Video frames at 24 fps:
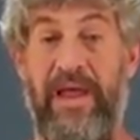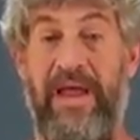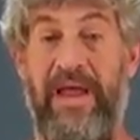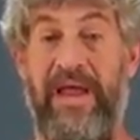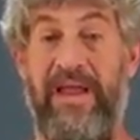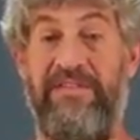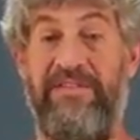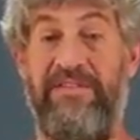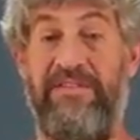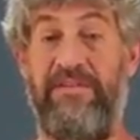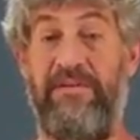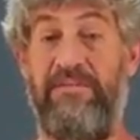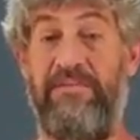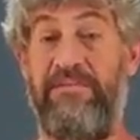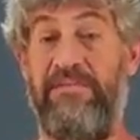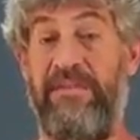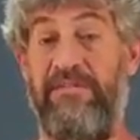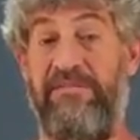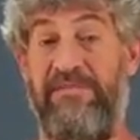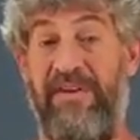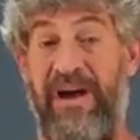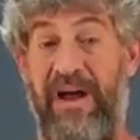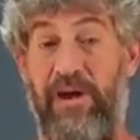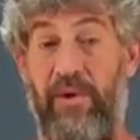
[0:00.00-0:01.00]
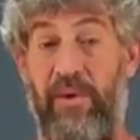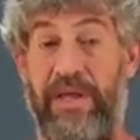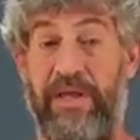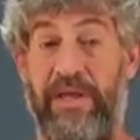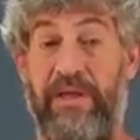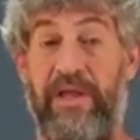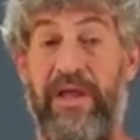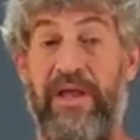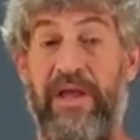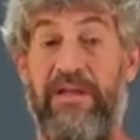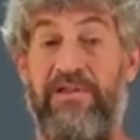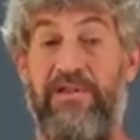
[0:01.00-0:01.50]
is the
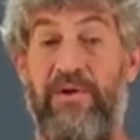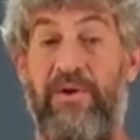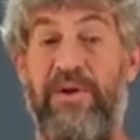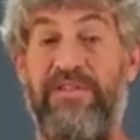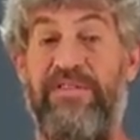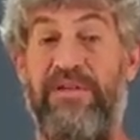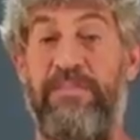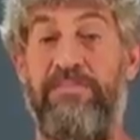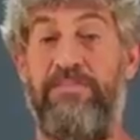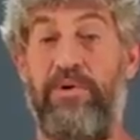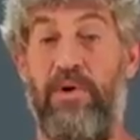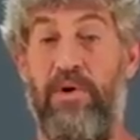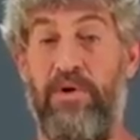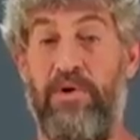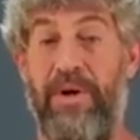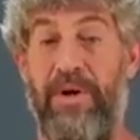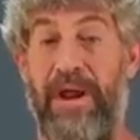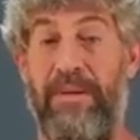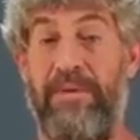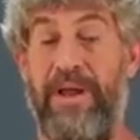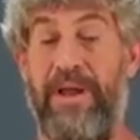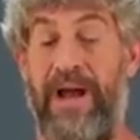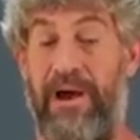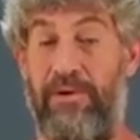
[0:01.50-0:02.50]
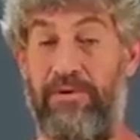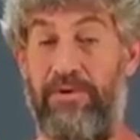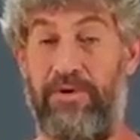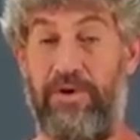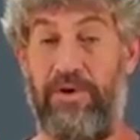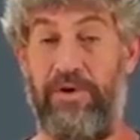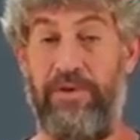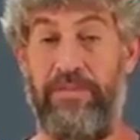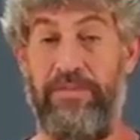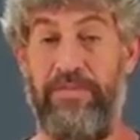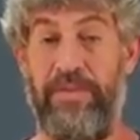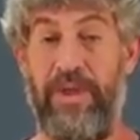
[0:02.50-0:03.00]
following. There is a program
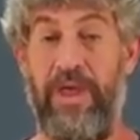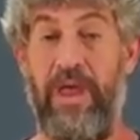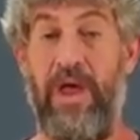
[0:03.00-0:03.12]
counter.